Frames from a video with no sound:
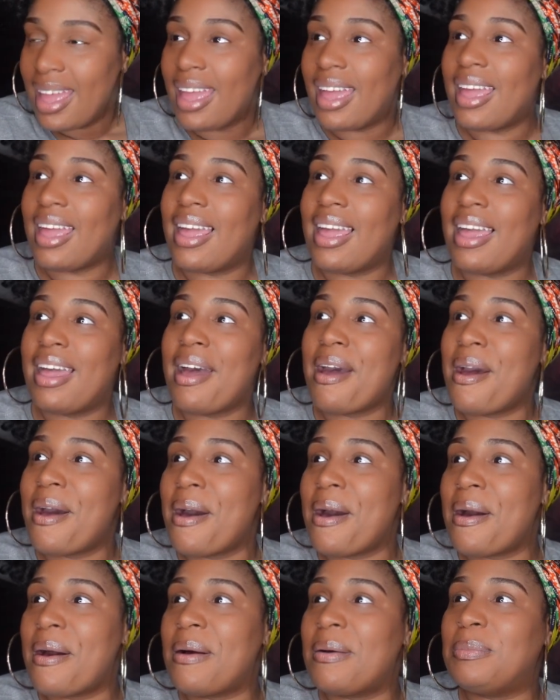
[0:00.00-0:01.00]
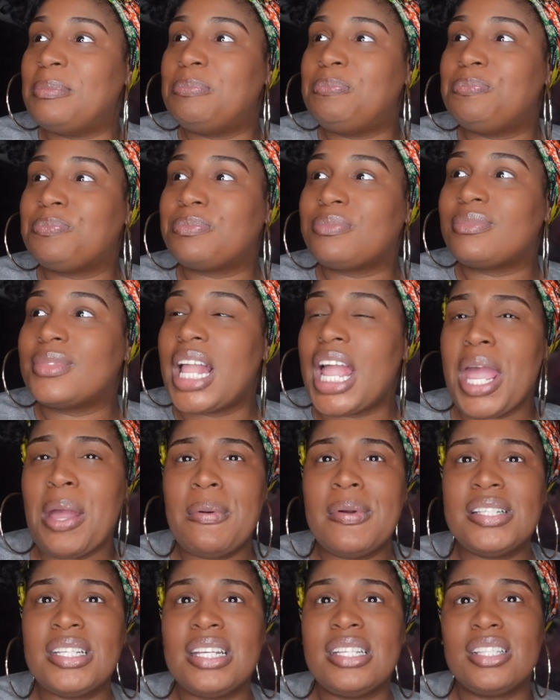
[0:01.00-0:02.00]
And it
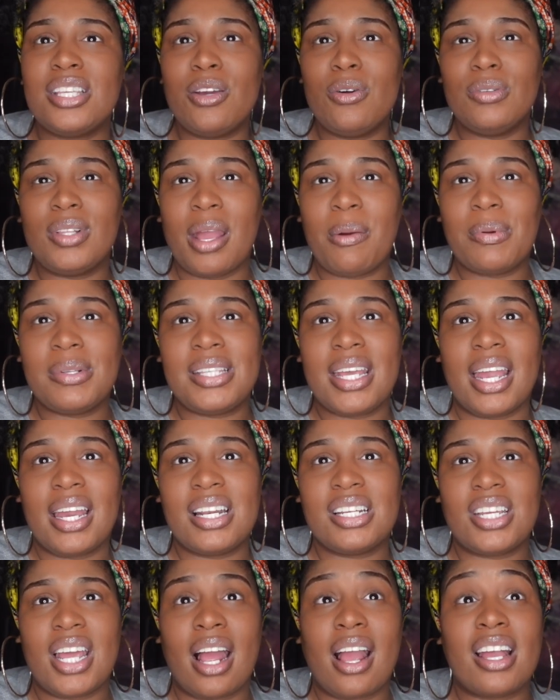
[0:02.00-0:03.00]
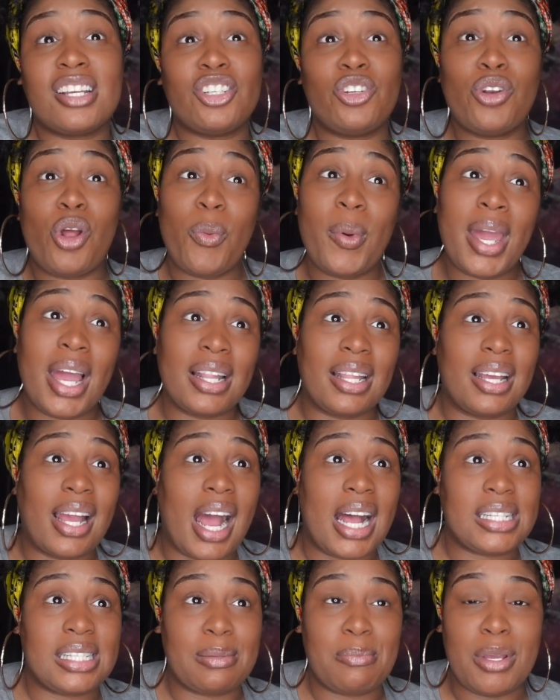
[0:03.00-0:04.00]
was just cute. They were taking a shot because, you know, we got the
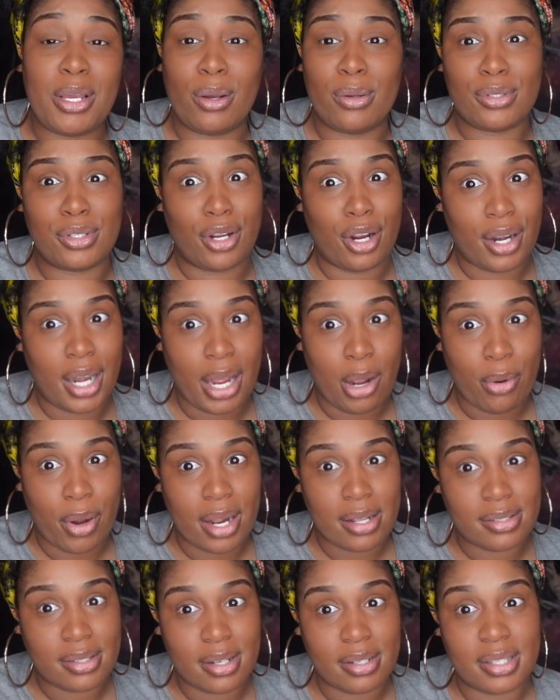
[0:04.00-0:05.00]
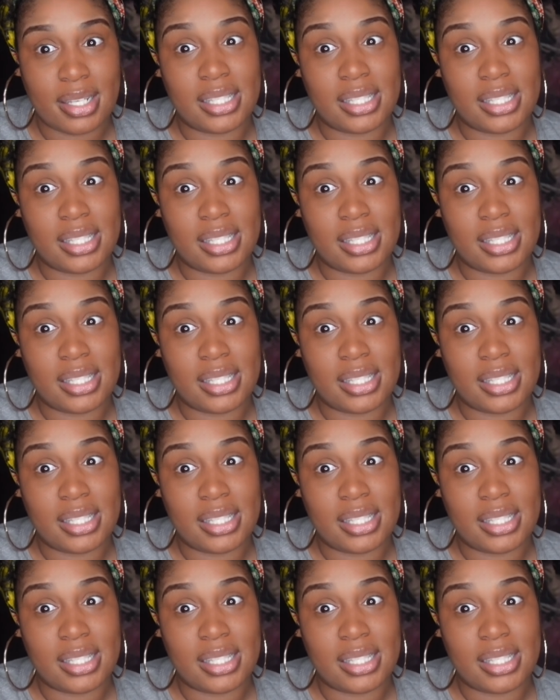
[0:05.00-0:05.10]
Casamigos. Girl, they go downstairs.